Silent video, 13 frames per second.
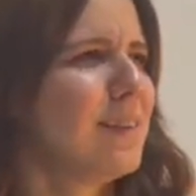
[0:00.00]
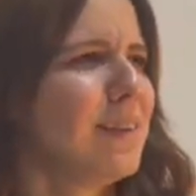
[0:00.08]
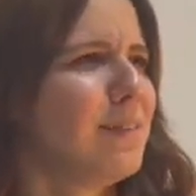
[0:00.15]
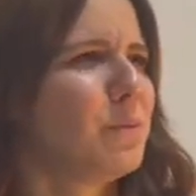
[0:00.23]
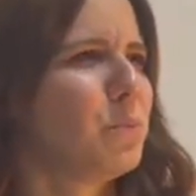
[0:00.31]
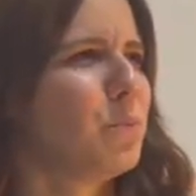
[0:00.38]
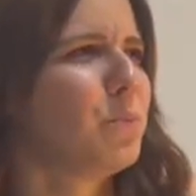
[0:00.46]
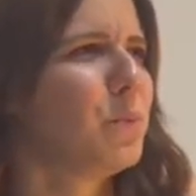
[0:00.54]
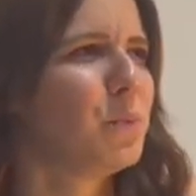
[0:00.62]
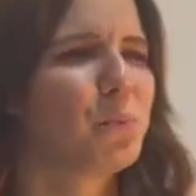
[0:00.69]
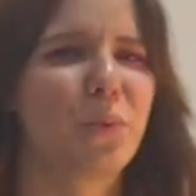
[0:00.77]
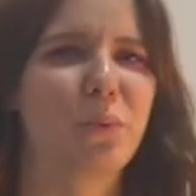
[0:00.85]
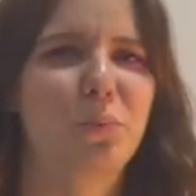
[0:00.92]
The,
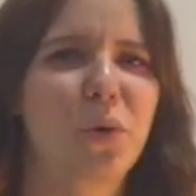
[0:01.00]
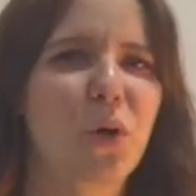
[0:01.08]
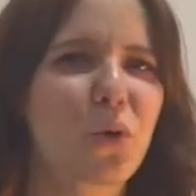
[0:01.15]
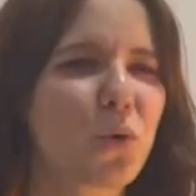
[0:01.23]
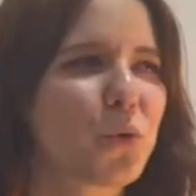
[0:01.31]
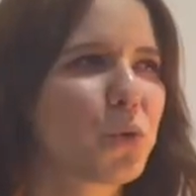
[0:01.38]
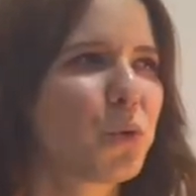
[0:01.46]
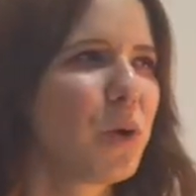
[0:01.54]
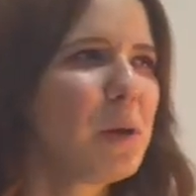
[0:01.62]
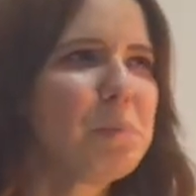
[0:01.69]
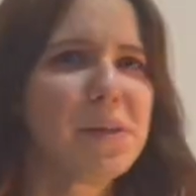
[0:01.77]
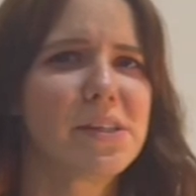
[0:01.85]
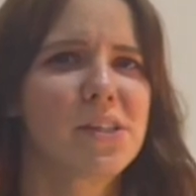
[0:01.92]

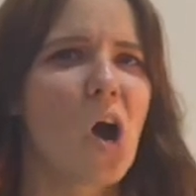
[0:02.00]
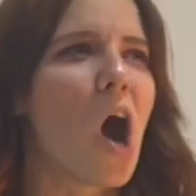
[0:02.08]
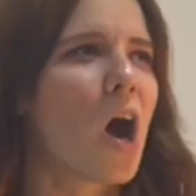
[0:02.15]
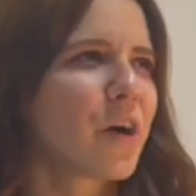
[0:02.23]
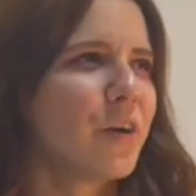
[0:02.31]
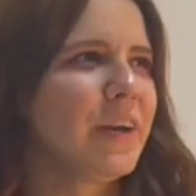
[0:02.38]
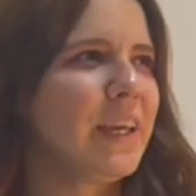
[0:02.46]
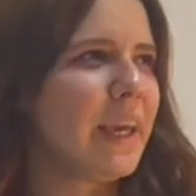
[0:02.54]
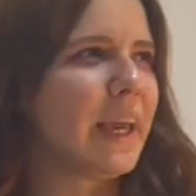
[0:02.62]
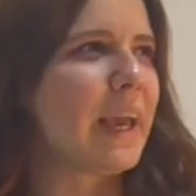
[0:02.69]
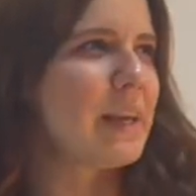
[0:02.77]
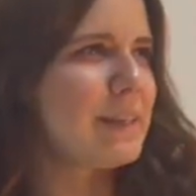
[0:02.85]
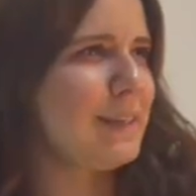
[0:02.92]
creepy stalker he
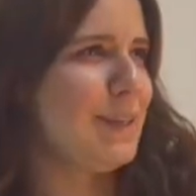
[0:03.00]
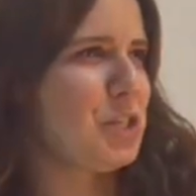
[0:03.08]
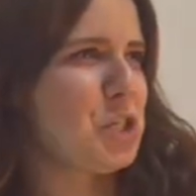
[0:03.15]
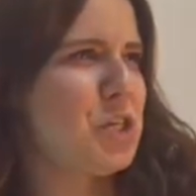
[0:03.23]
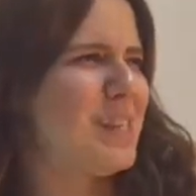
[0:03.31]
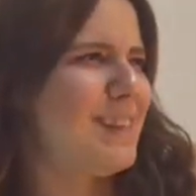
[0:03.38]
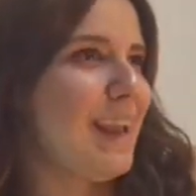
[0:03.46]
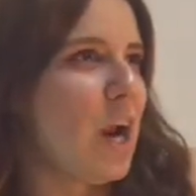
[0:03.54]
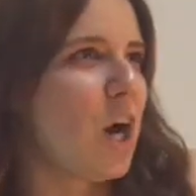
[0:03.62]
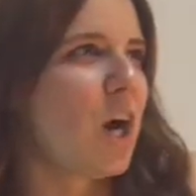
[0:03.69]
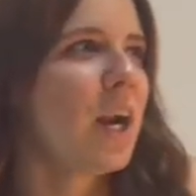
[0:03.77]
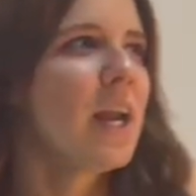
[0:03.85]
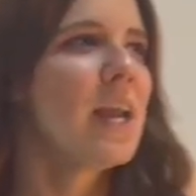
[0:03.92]
is, he's just
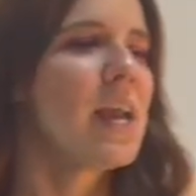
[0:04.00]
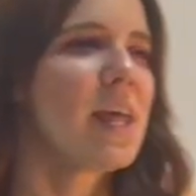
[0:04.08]
there.